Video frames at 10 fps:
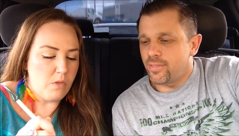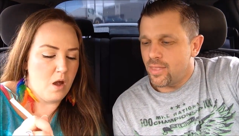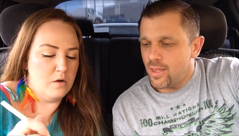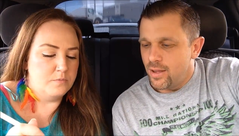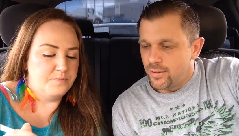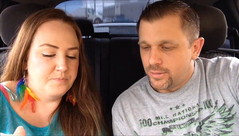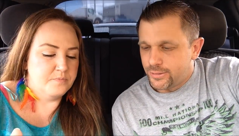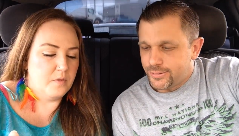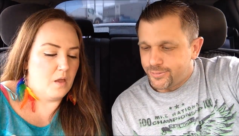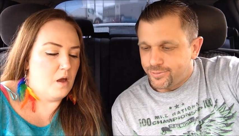
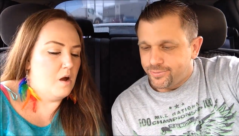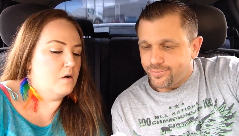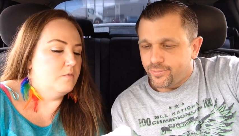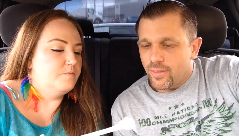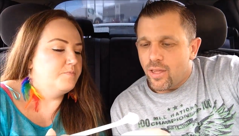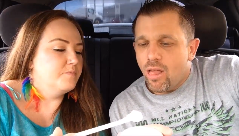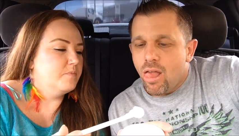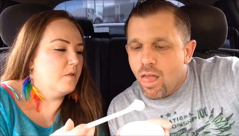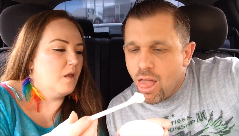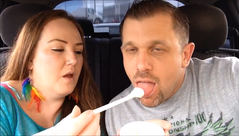
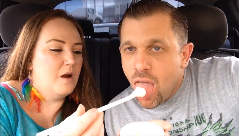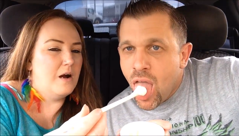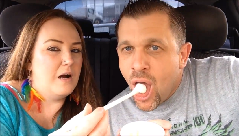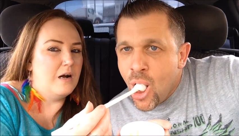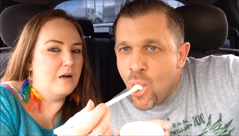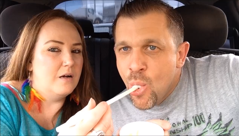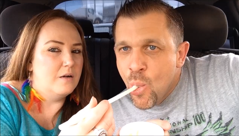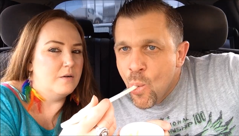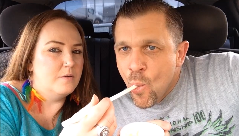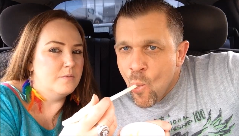
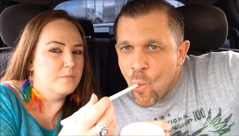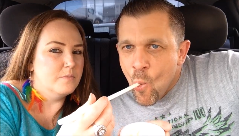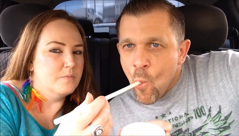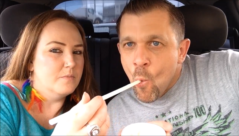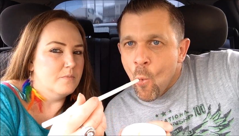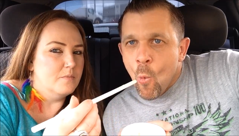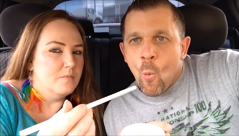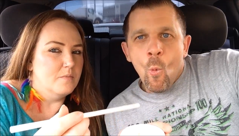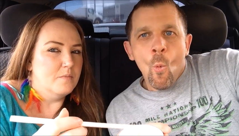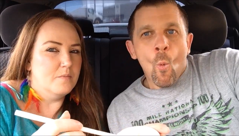
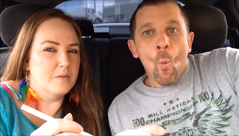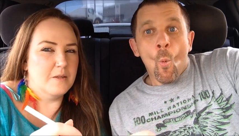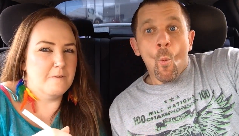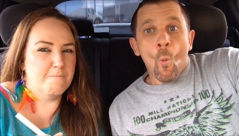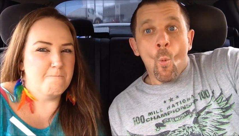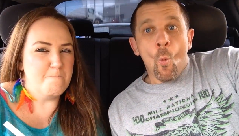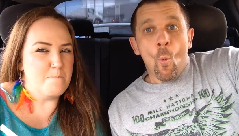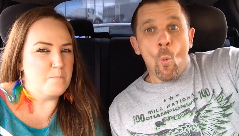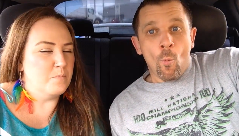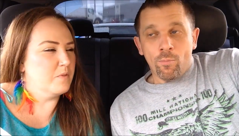
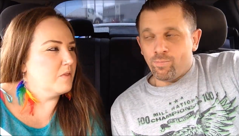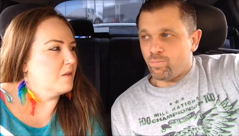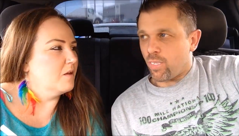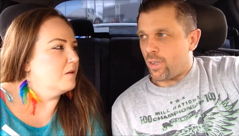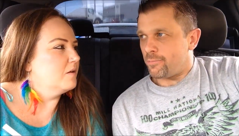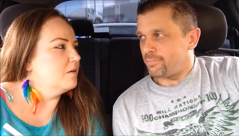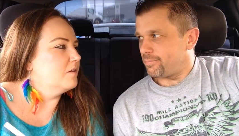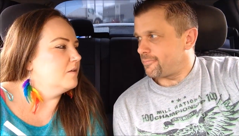[no speech]